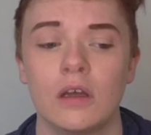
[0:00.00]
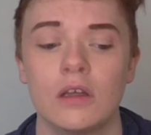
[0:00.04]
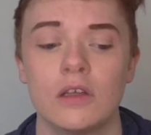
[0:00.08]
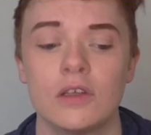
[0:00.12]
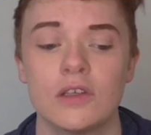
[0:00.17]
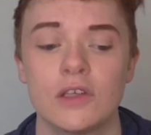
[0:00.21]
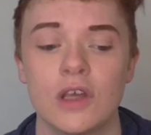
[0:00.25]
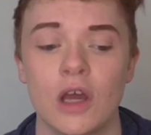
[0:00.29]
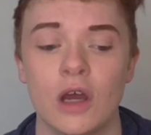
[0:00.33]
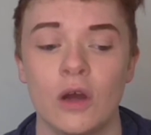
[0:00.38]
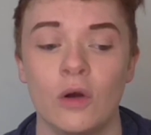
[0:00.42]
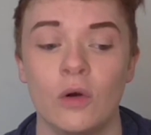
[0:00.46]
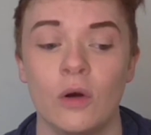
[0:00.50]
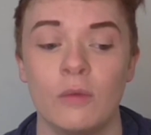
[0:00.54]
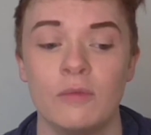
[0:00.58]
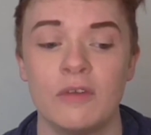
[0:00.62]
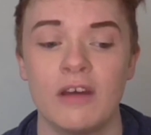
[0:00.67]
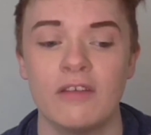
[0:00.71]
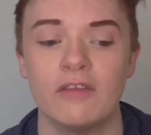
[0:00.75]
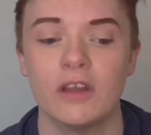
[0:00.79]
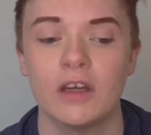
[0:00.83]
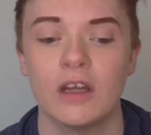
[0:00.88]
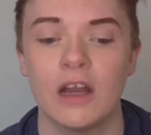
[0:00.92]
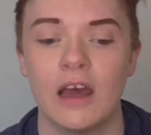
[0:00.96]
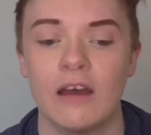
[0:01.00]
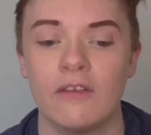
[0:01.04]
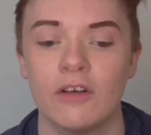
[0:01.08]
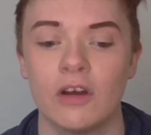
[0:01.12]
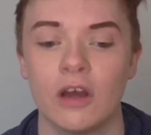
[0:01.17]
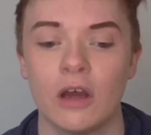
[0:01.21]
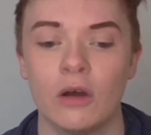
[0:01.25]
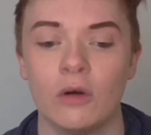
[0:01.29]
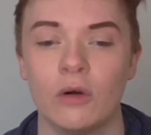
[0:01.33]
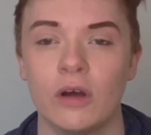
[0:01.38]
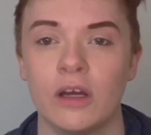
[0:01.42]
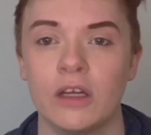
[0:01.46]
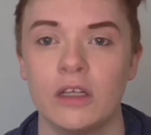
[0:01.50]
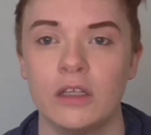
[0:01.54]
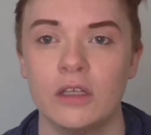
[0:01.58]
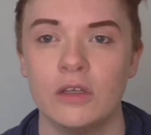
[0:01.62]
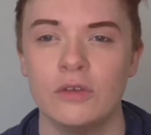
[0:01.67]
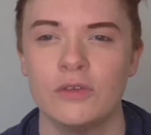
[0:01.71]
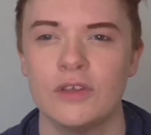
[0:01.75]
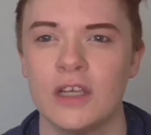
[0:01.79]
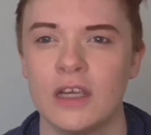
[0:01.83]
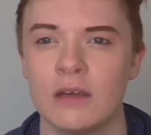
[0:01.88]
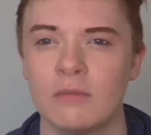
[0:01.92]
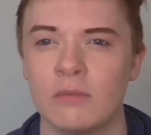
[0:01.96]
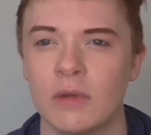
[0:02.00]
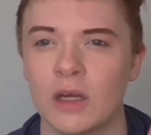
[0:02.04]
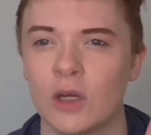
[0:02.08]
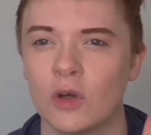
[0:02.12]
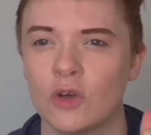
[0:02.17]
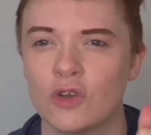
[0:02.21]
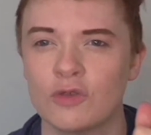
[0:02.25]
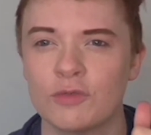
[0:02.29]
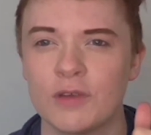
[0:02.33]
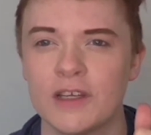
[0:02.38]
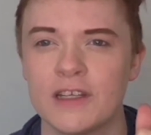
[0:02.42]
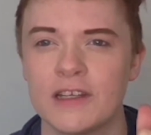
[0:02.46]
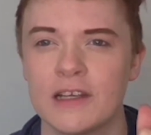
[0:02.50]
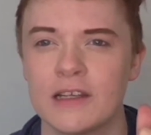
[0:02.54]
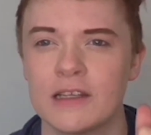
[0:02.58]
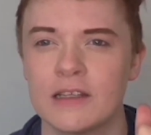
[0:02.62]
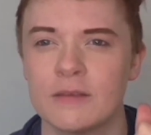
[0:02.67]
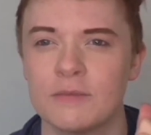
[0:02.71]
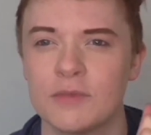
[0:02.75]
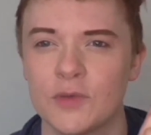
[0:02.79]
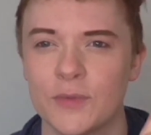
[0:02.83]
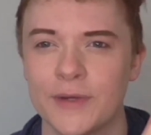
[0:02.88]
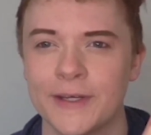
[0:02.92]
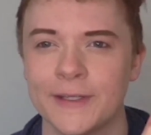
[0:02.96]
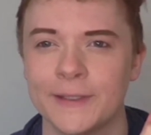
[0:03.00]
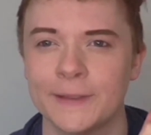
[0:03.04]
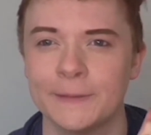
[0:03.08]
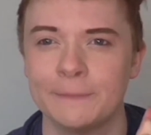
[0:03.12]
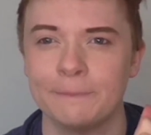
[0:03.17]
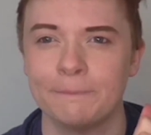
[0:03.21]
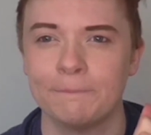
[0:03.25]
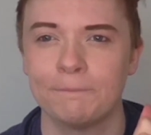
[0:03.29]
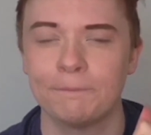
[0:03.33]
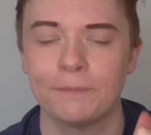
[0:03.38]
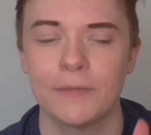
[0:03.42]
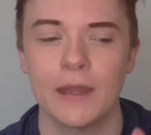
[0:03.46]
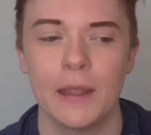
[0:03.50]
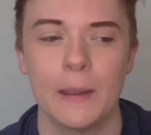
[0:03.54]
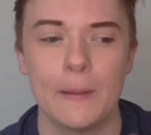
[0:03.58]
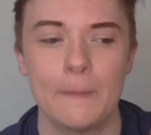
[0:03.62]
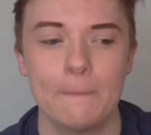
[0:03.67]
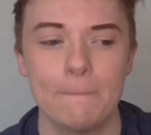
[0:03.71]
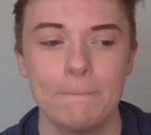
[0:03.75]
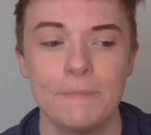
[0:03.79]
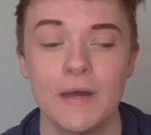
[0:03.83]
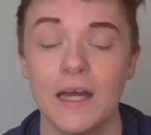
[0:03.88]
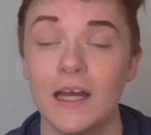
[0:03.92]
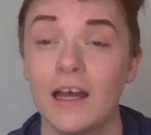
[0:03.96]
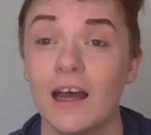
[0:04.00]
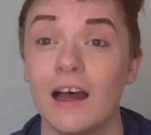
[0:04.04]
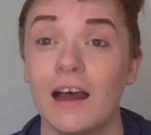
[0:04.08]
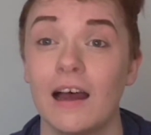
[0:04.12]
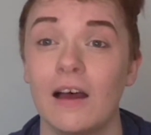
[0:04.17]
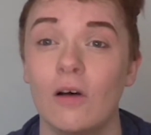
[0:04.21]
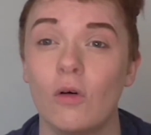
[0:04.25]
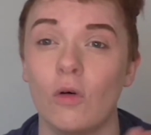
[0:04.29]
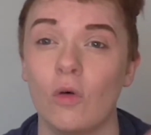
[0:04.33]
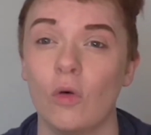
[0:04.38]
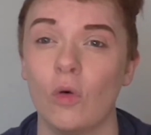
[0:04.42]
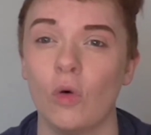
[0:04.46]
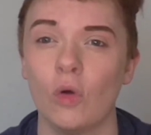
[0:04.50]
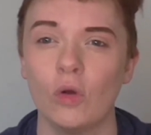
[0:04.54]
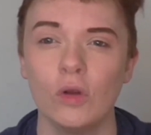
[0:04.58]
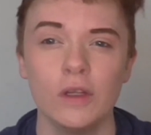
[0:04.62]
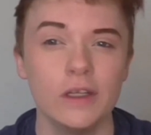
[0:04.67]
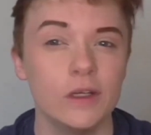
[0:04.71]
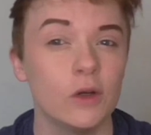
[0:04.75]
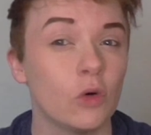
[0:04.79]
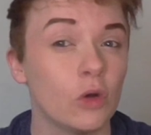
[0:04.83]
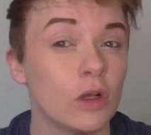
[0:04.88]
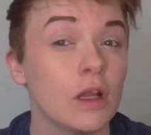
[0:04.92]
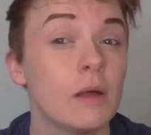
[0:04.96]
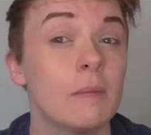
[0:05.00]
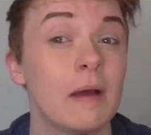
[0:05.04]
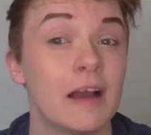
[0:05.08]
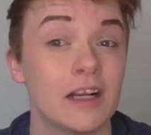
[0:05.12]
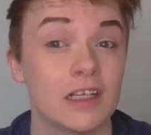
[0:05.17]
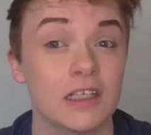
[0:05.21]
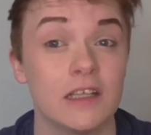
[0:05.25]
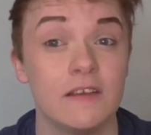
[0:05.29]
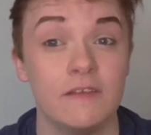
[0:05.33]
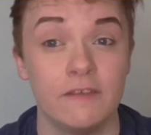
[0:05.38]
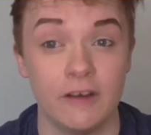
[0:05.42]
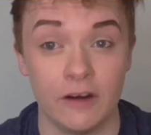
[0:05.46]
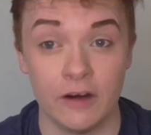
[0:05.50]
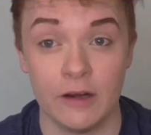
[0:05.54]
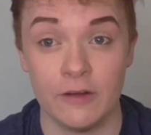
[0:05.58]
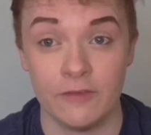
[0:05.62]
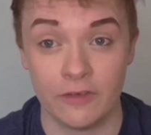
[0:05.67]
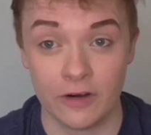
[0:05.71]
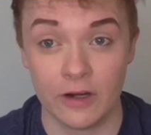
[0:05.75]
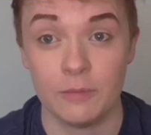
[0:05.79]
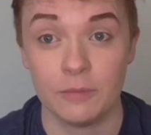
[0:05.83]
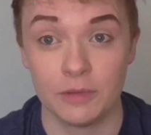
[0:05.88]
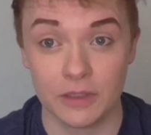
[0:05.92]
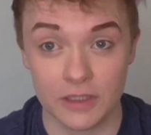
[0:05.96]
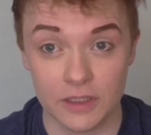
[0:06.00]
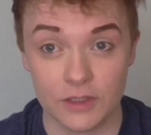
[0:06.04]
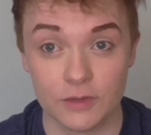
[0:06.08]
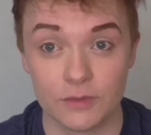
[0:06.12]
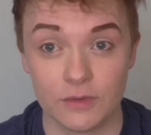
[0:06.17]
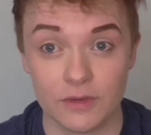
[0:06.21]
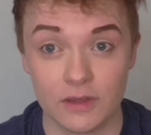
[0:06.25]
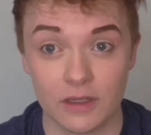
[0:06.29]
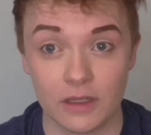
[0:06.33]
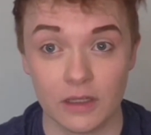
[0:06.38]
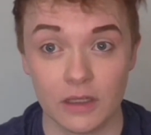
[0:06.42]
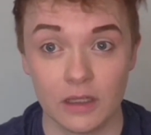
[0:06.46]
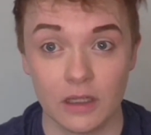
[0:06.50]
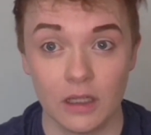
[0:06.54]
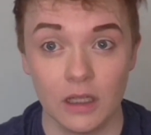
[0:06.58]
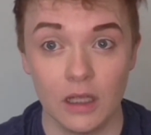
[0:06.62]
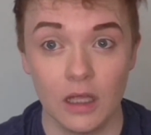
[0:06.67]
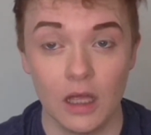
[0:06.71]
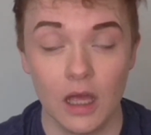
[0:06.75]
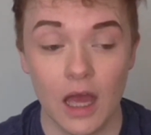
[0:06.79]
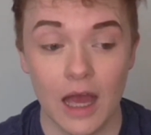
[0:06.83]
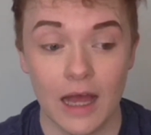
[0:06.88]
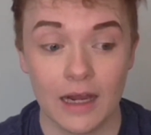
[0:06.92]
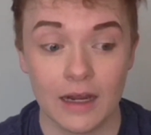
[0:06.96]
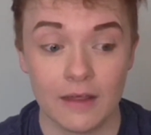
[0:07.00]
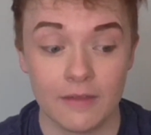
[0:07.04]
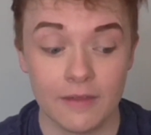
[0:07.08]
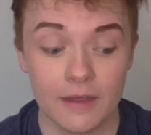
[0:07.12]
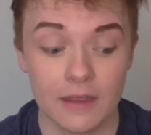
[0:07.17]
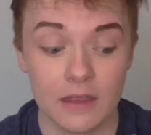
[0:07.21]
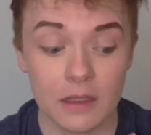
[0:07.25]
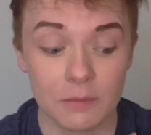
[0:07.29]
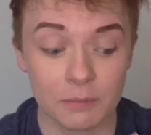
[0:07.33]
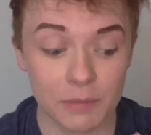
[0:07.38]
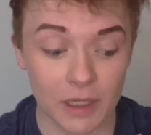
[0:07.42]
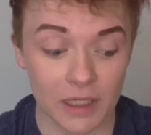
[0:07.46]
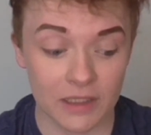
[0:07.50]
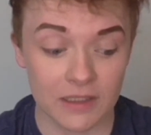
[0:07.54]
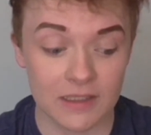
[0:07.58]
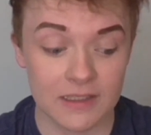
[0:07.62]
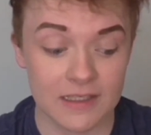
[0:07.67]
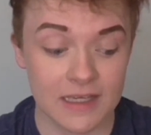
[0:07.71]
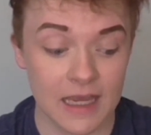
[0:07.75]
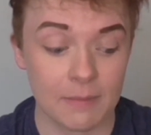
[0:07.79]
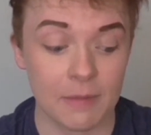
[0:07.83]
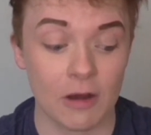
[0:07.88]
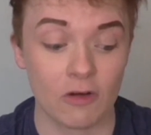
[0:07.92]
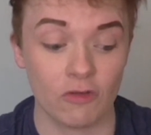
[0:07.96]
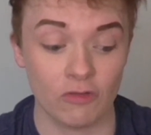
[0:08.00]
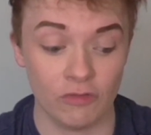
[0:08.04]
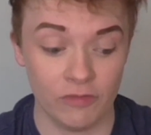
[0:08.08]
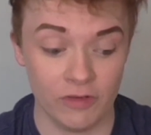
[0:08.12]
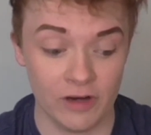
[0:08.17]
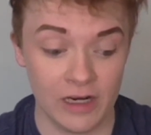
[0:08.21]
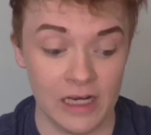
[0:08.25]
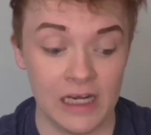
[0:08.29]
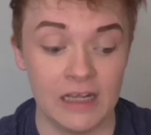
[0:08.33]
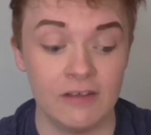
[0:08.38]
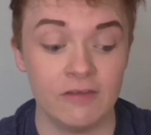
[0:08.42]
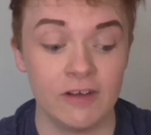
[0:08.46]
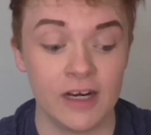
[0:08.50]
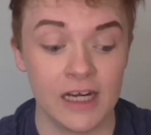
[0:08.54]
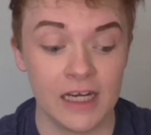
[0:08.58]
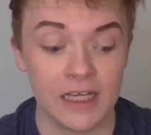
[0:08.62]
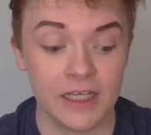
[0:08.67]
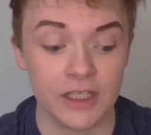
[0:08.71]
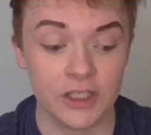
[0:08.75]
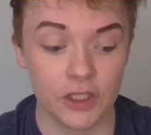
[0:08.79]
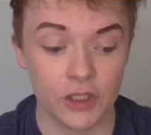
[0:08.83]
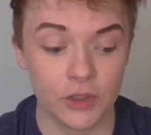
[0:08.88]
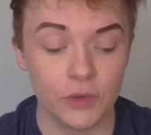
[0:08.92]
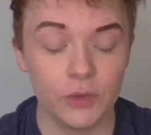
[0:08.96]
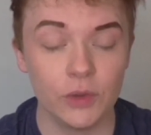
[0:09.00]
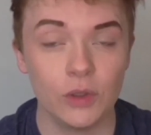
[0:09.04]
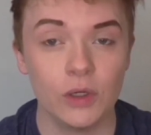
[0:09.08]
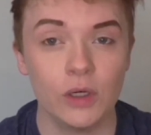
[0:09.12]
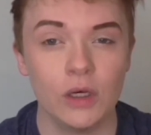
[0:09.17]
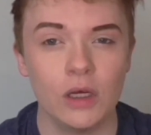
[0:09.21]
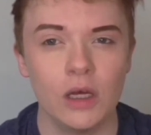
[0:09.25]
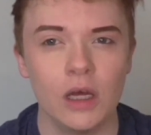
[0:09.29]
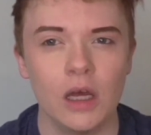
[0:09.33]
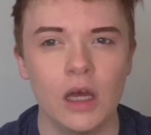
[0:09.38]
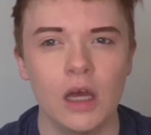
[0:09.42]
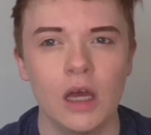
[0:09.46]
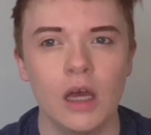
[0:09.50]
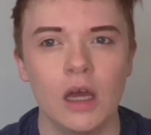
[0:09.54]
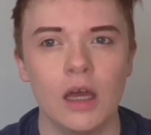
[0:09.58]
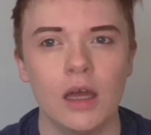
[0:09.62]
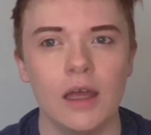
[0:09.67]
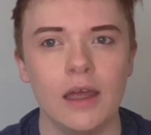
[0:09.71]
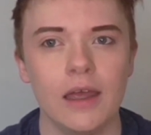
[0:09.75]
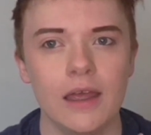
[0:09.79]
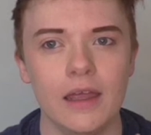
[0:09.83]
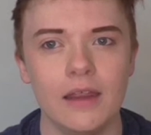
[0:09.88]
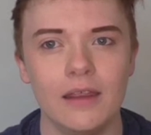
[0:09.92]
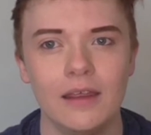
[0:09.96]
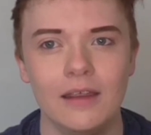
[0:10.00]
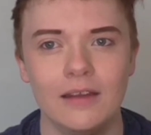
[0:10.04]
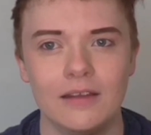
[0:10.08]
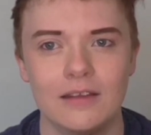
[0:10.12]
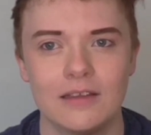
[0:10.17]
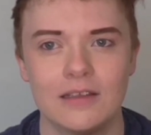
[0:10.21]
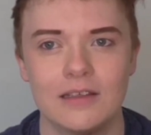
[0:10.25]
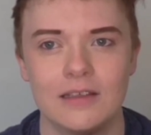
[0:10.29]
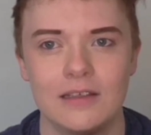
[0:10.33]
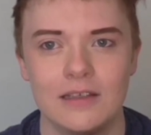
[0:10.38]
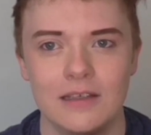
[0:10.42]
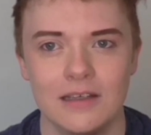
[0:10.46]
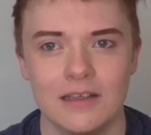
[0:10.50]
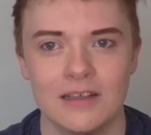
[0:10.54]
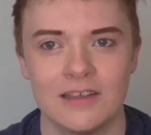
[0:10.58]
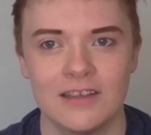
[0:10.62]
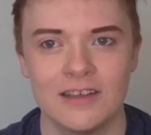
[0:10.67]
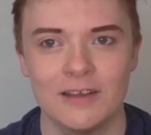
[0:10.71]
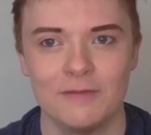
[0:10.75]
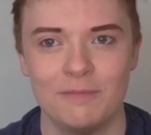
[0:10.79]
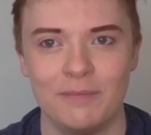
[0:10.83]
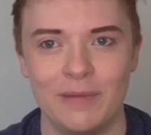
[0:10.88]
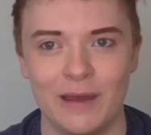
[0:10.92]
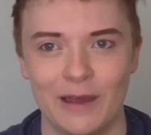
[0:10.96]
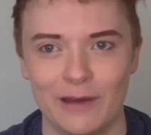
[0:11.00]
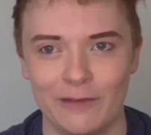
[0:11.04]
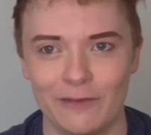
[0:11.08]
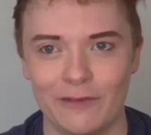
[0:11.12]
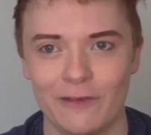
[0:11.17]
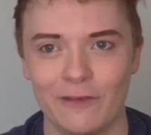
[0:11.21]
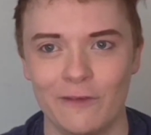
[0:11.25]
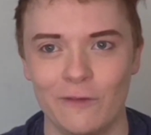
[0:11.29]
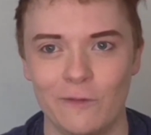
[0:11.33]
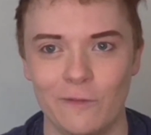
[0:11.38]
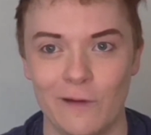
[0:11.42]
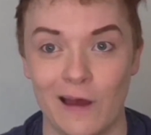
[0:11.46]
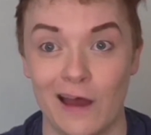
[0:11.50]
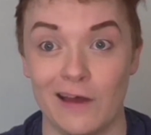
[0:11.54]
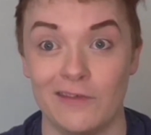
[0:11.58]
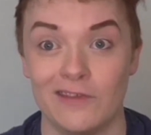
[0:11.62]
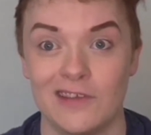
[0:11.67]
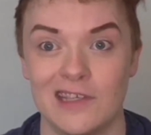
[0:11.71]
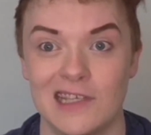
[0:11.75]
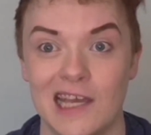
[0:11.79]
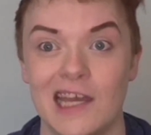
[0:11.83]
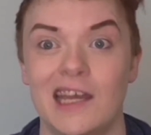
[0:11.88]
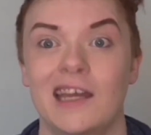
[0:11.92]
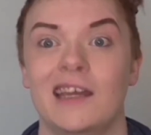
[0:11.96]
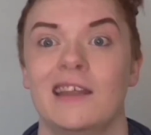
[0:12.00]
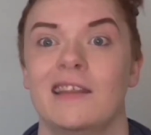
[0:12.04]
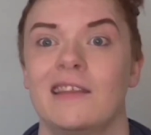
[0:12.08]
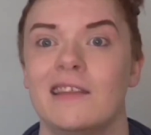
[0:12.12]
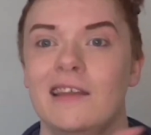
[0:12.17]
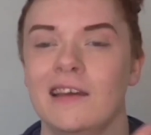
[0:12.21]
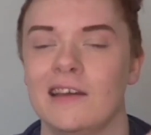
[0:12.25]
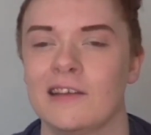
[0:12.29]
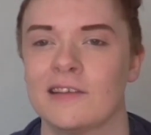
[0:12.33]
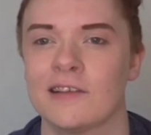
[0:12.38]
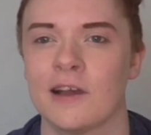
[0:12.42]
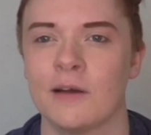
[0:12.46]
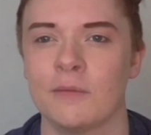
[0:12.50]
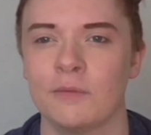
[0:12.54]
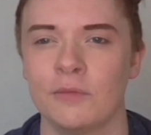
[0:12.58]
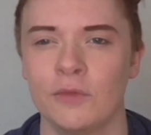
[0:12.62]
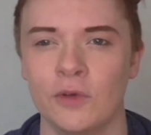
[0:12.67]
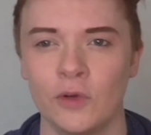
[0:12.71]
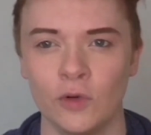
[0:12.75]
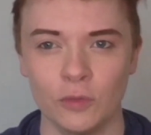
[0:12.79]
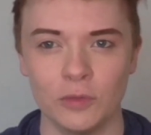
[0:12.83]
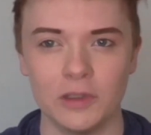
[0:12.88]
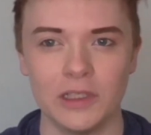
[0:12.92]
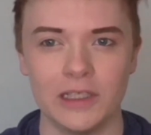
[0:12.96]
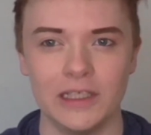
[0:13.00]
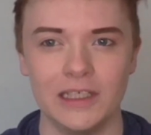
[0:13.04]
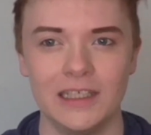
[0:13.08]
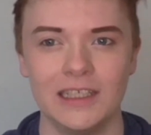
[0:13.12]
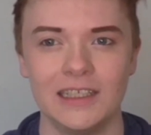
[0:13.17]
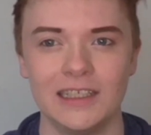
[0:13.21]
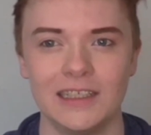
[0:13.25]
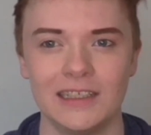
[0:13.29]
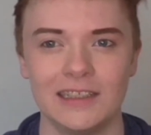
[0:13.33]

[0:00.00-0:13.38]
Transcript: So I'm definitely going to have a go at using it in my cosplay setup as well. But all in all, I'm actually very, very pleased with it. And I think the buttons came out really, really cute. It's just a bit of a faff setting things up normally.